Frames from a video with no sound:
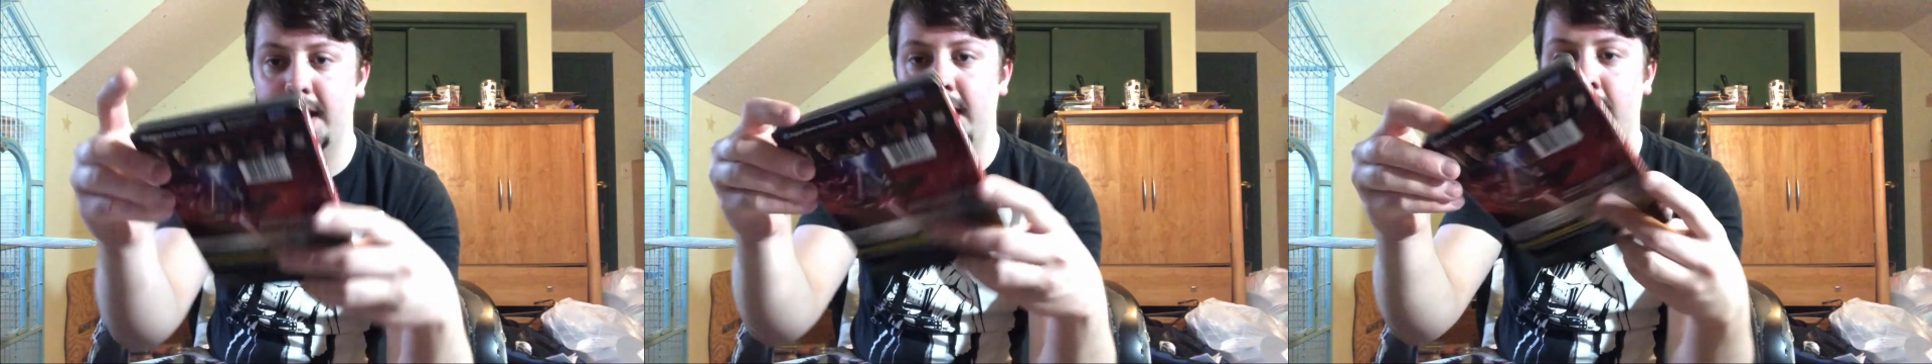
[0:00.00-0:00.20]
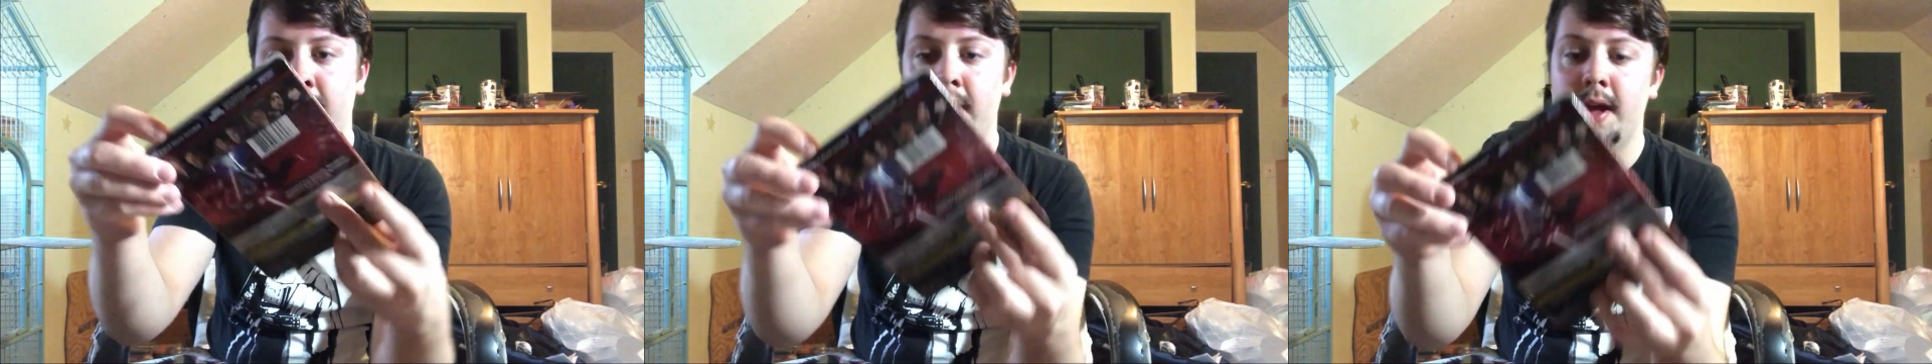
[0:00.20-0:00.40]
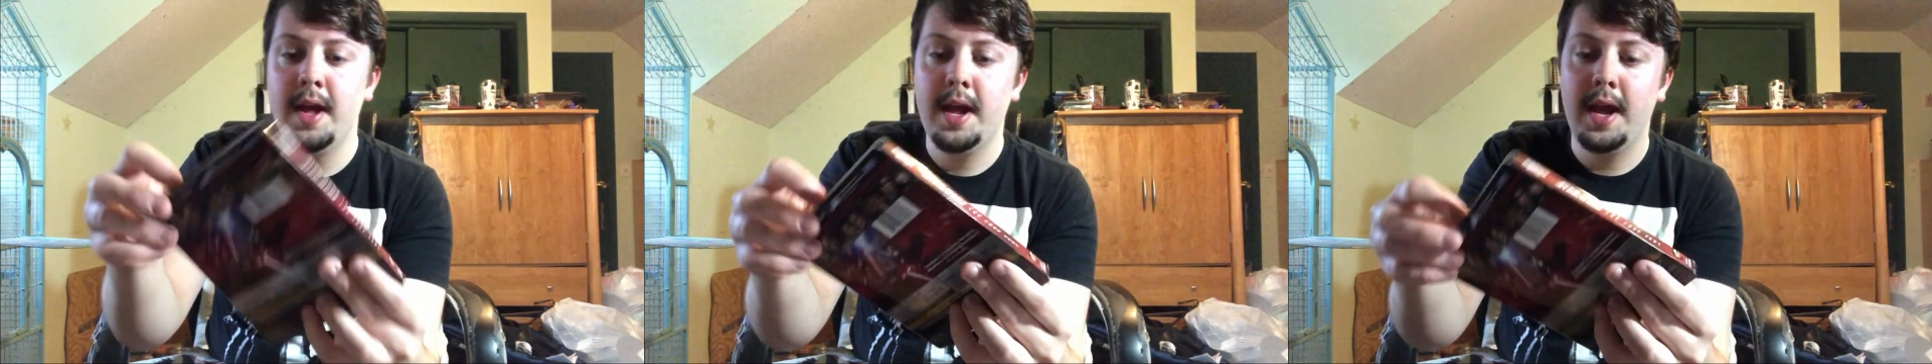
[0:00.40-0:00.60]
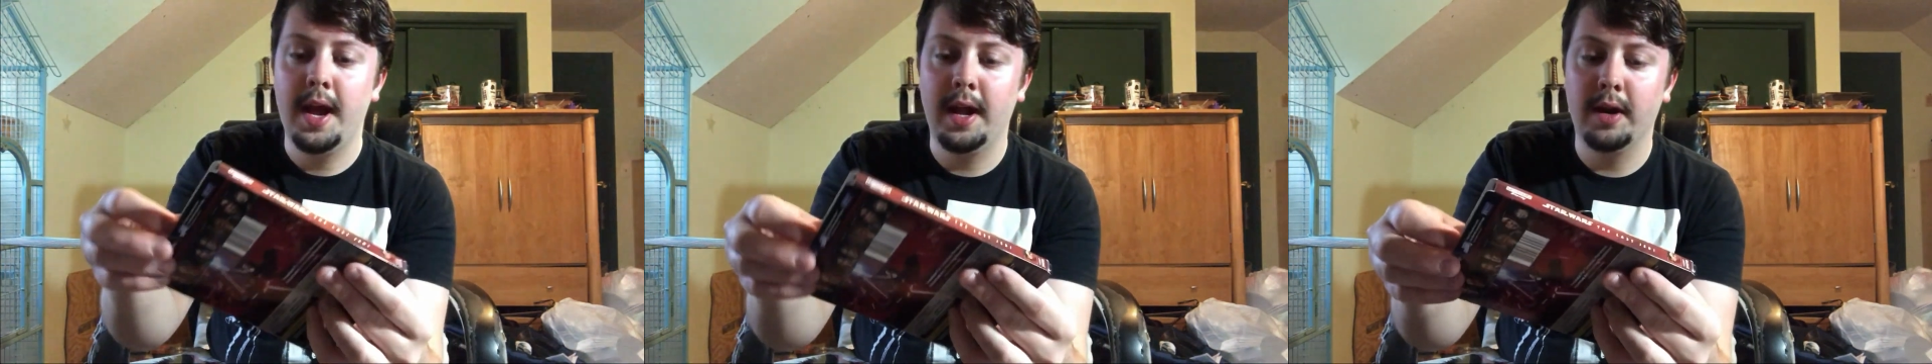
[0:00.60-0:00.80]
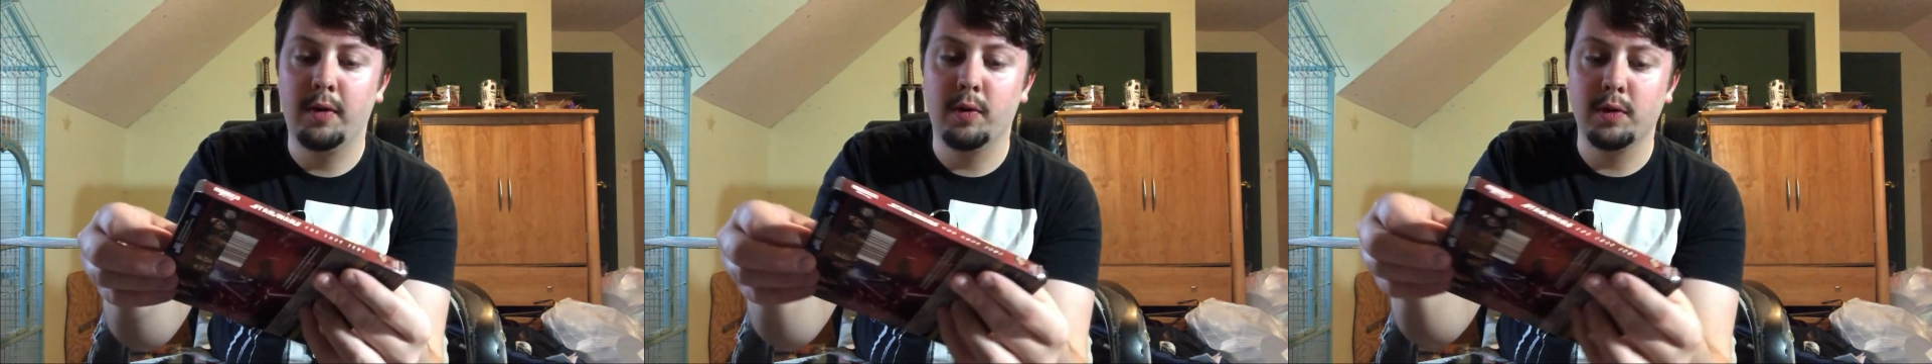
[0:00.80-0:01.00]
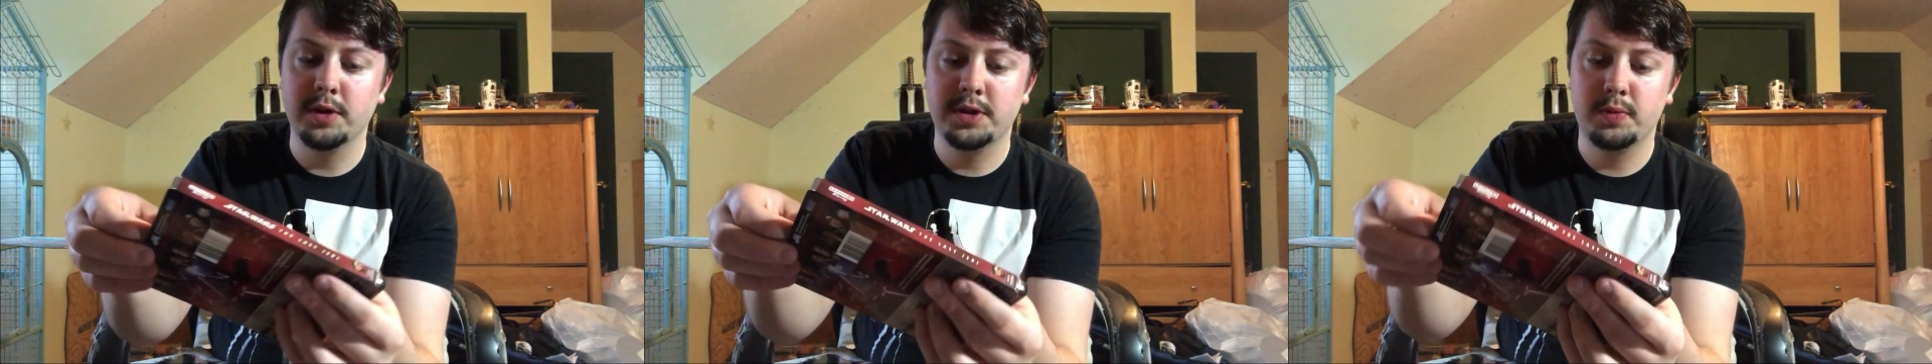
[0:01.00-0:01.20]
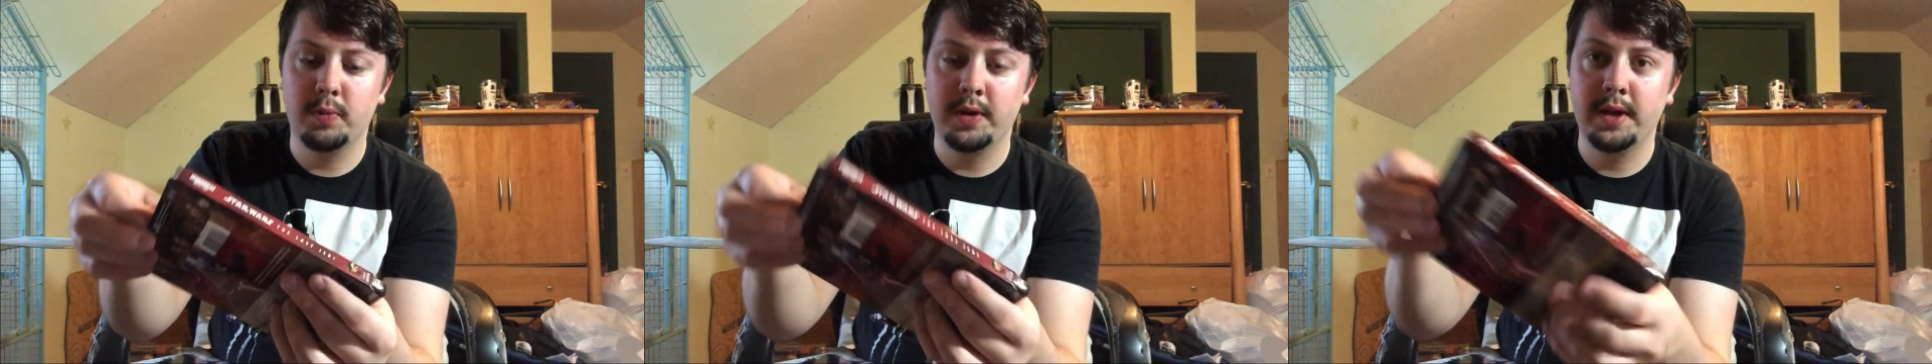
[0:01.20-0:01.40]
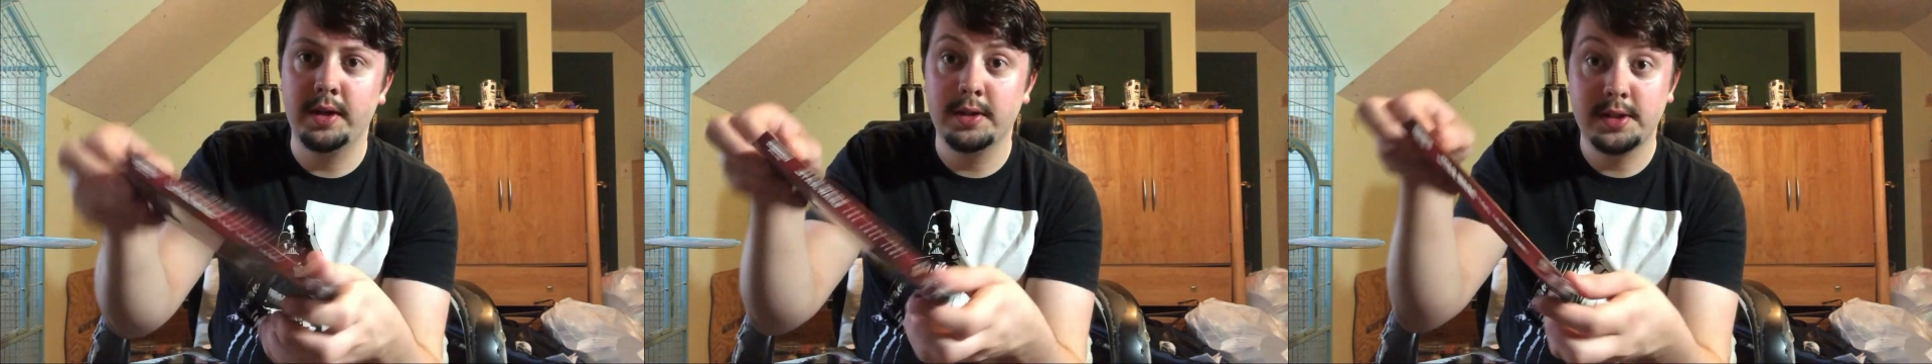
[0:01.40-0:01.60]
yeah. And of course,
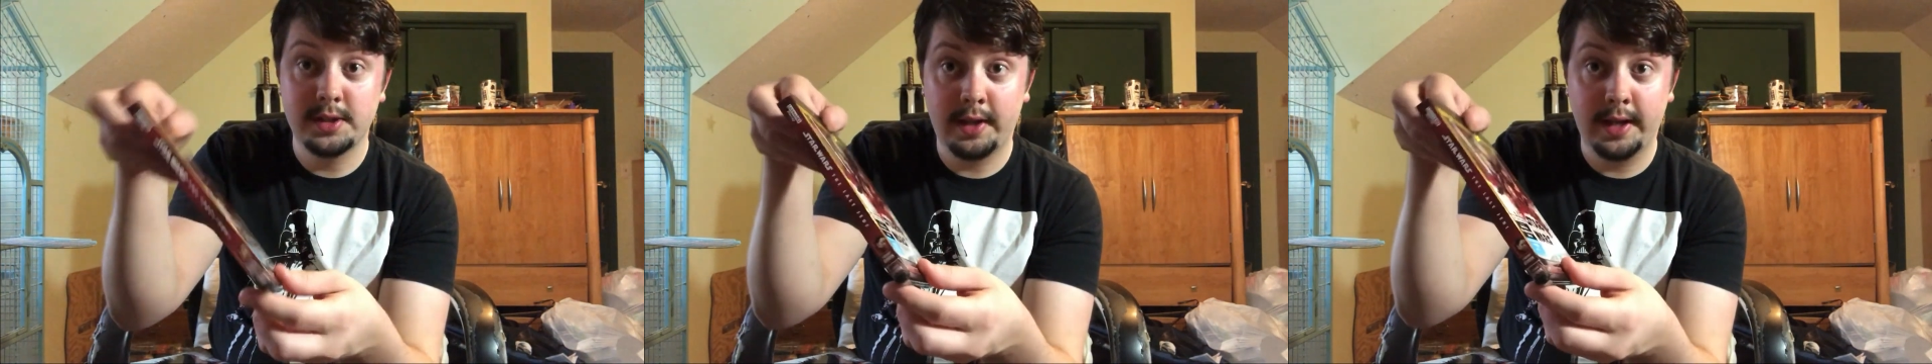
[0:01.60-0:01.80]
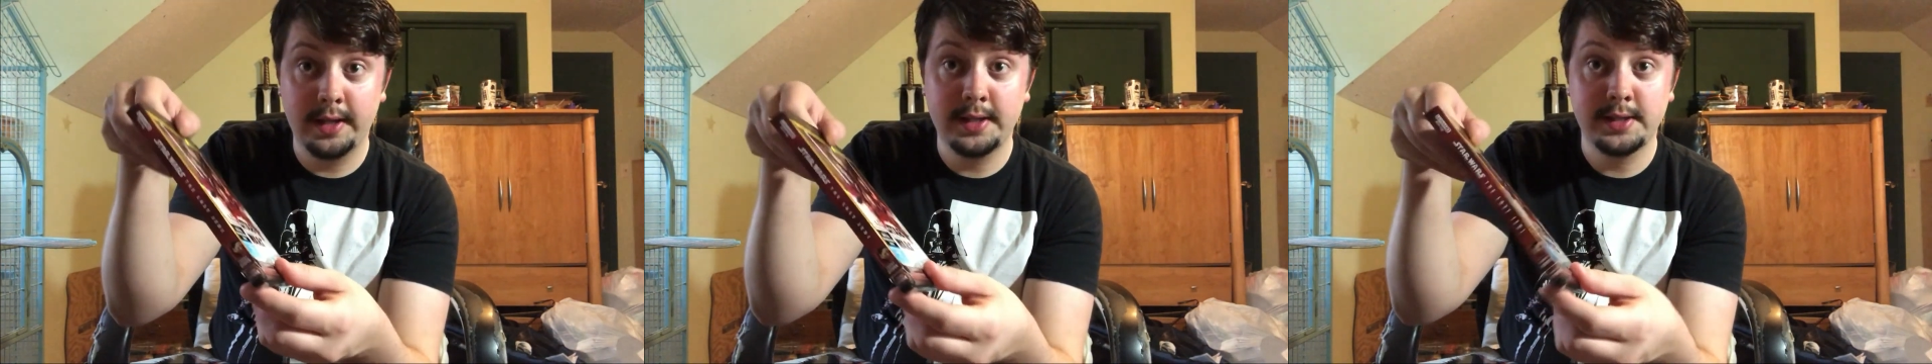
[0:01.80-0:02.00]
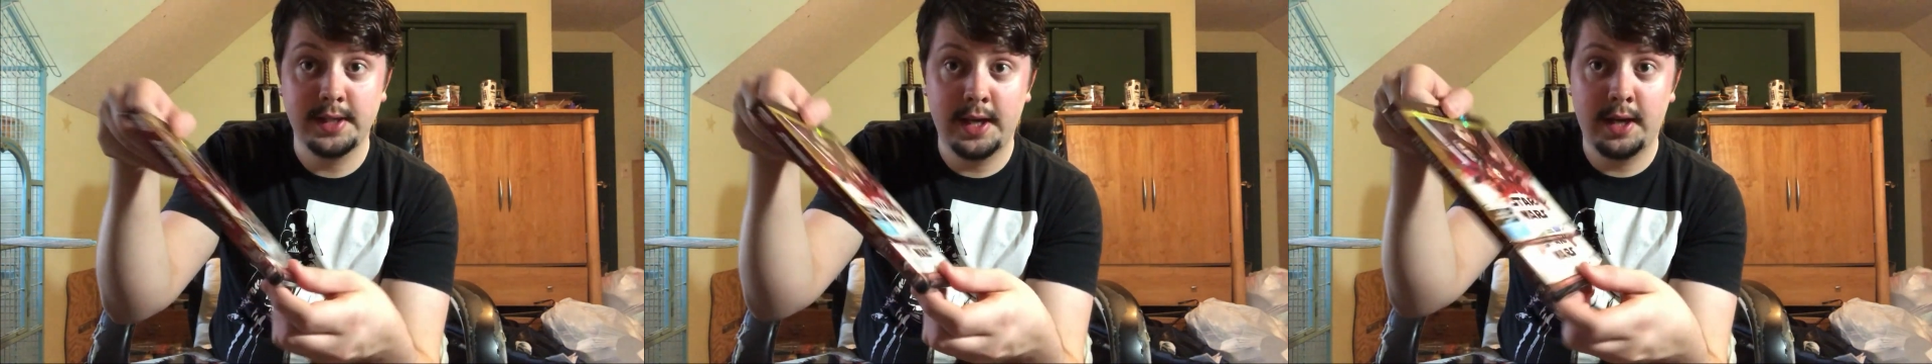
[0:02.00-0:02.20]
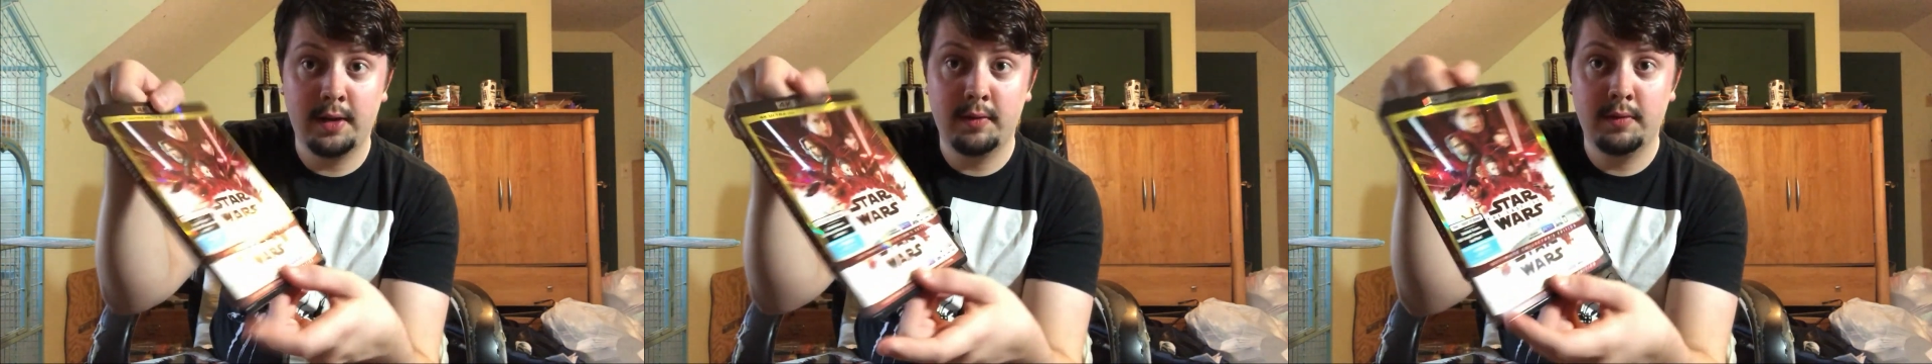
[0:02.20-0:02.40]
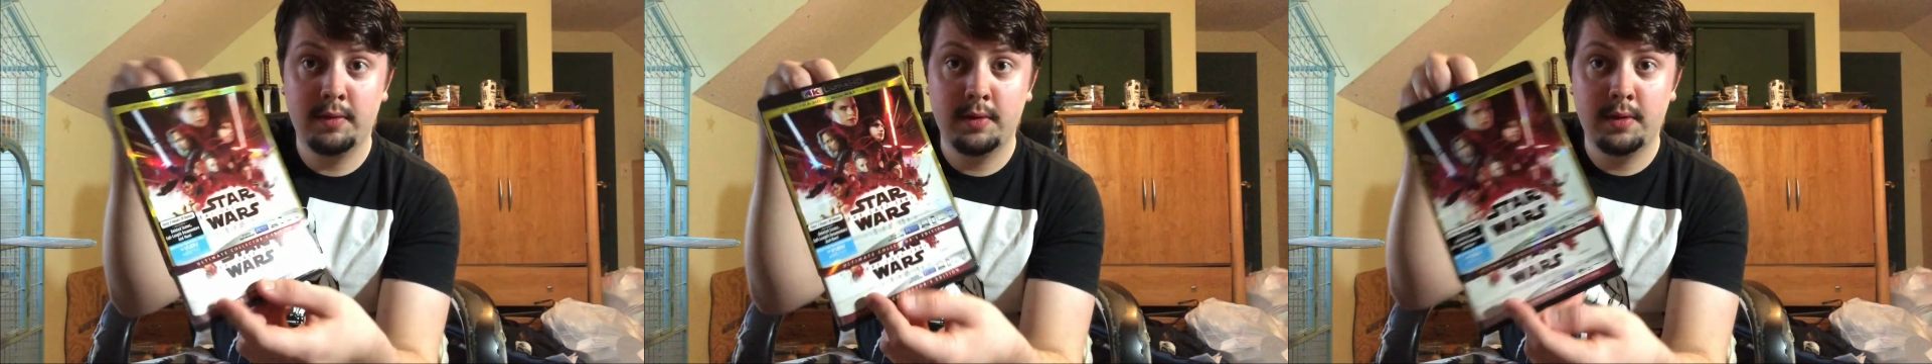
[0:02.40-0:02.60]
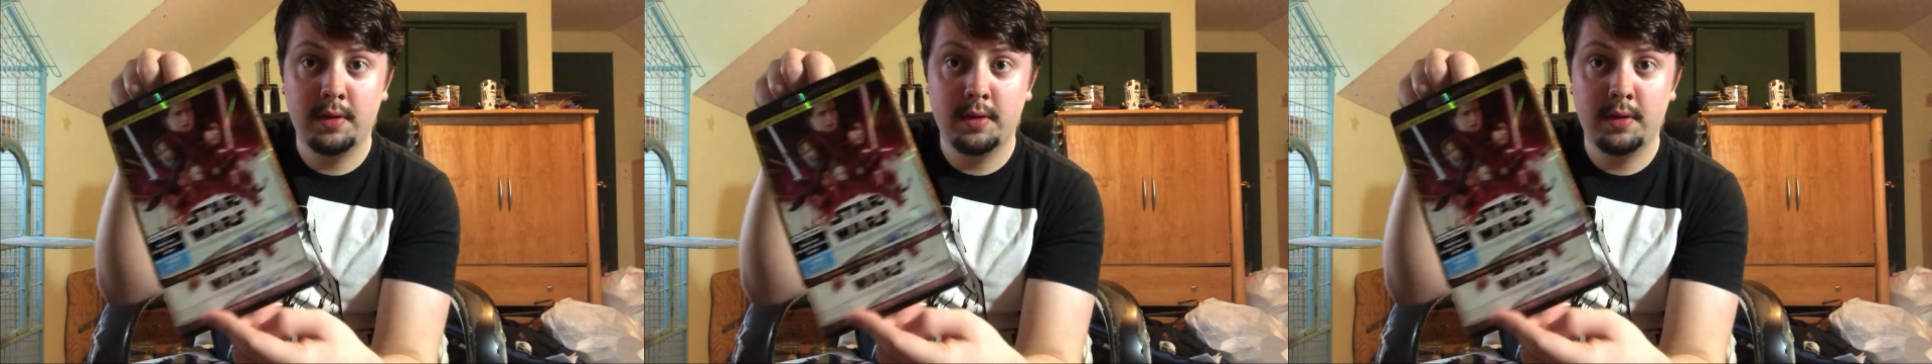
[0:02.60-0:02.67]
when you slide this out,